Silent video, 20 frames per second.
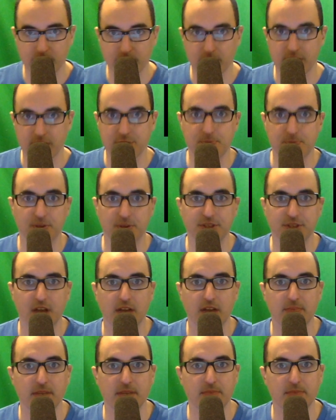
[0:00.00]
how the British
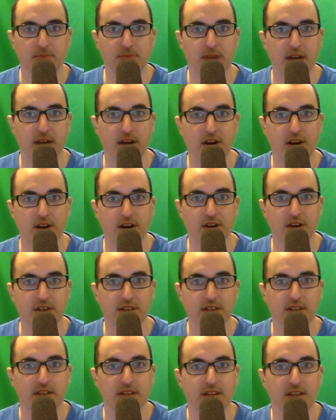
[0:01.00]
Bulldog beat Bret
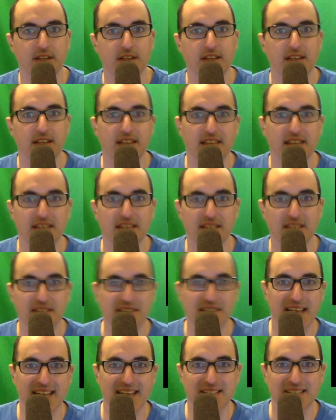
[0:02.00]
Hart
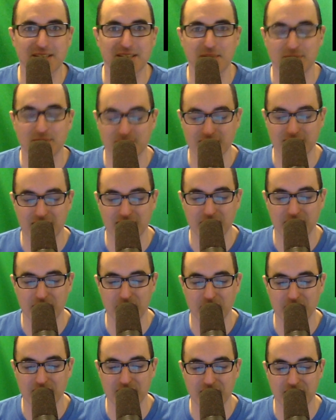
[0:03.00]
in that SummerSlam
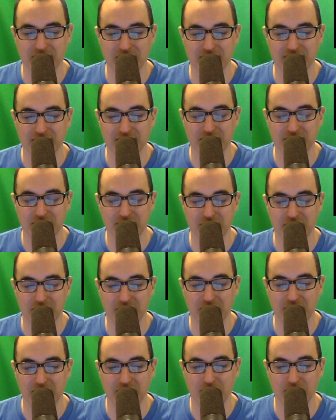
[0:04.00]
that was held
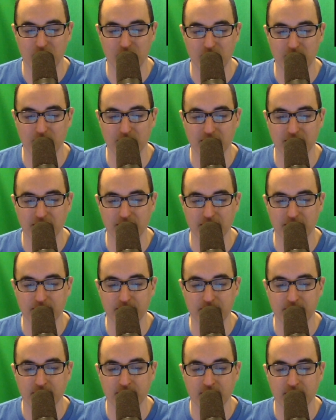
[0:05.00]
in Wembley.
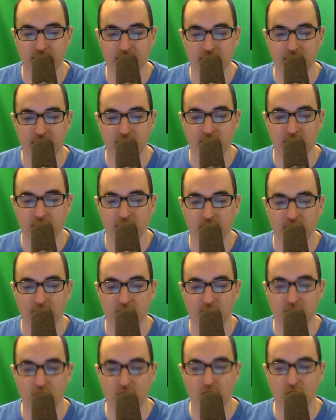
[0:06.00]

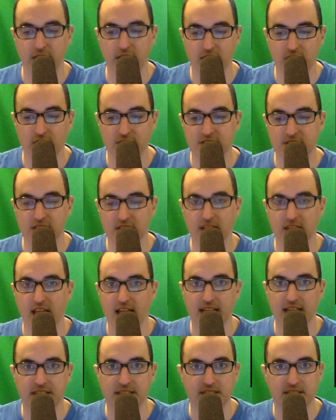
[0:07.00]
So Cody hooks the
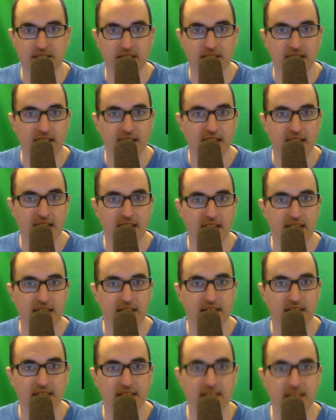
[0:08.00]
legs,
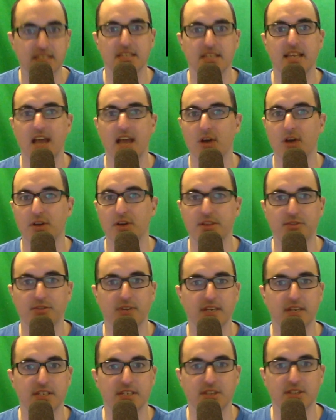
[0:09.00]
gets a count of
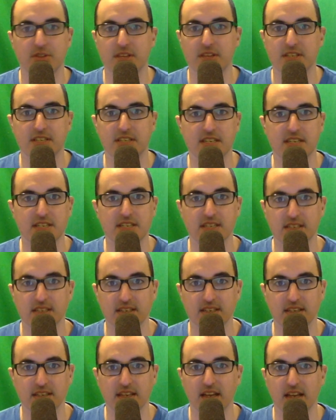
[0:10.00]
three. So this
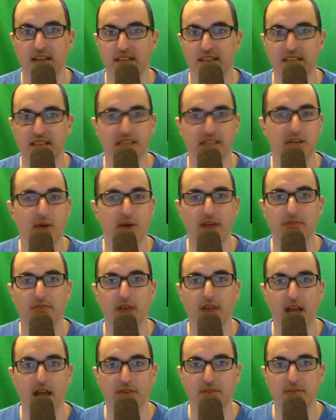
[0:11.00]
isn't, you know,
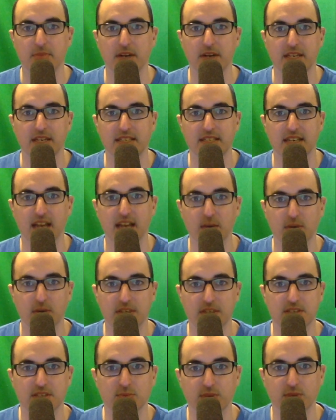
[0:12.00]
everybody today
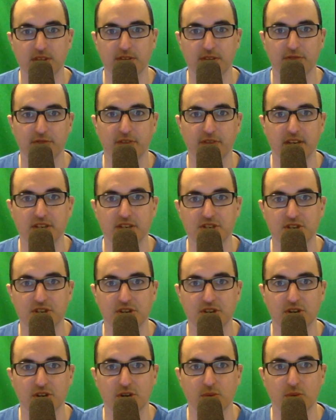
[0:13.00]
wins with their finisher
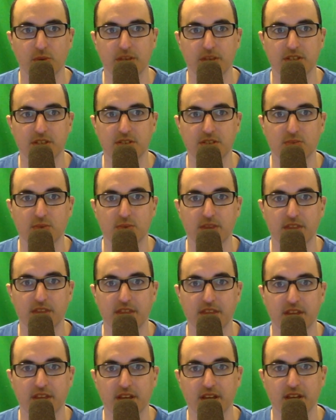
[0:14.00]
or wins with,
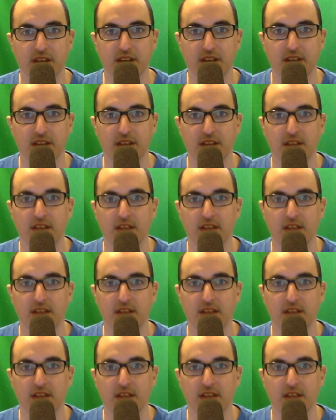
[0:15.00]
you know,